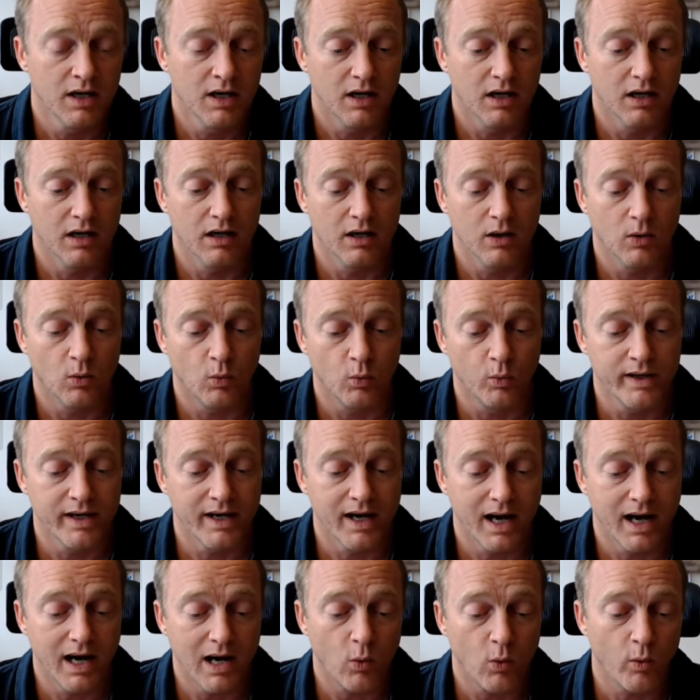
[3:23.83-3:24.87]
Uh, we
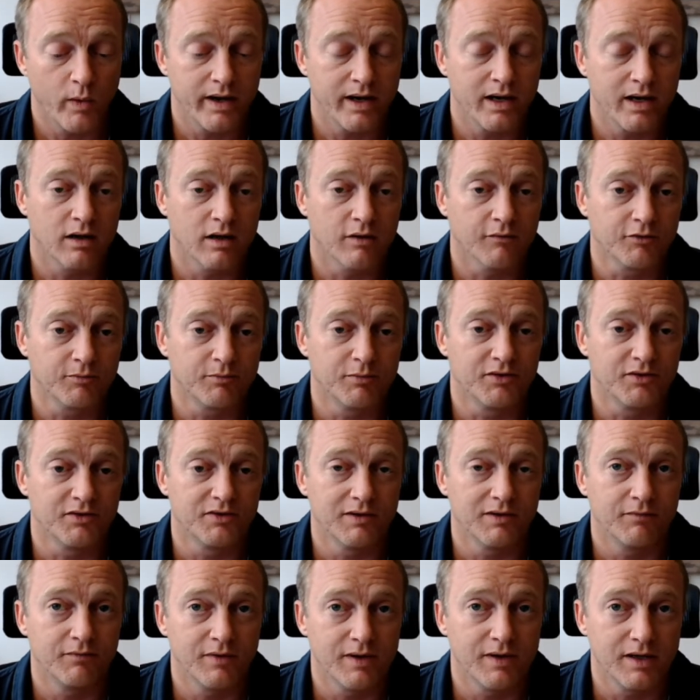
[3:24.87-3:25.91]
are aware of
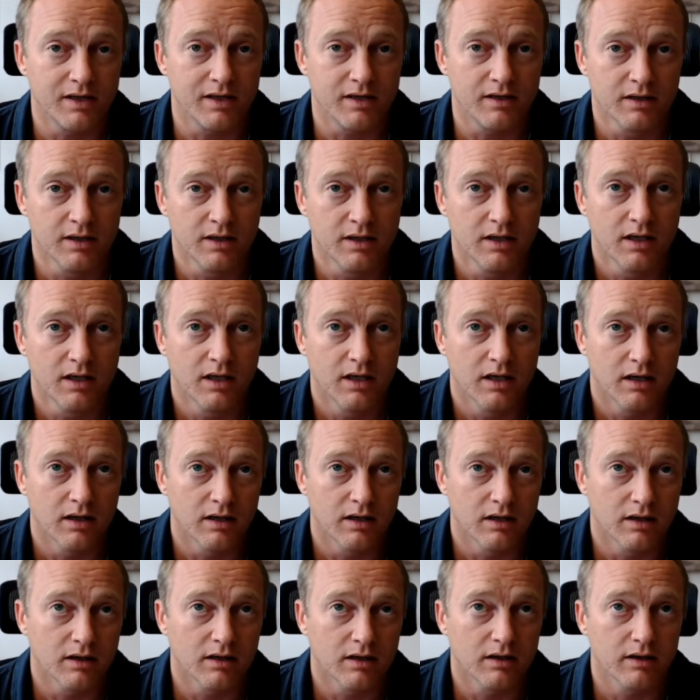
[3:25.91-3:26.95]
specific
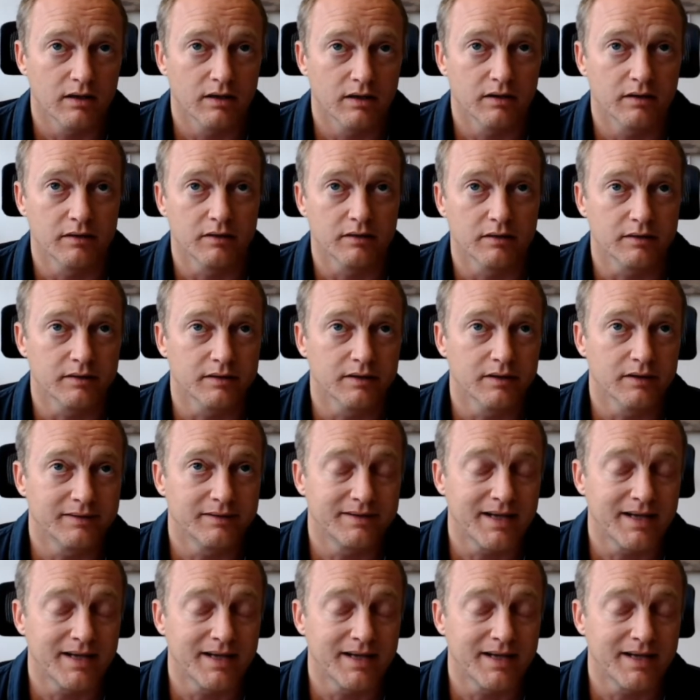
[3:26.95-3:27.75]
uh,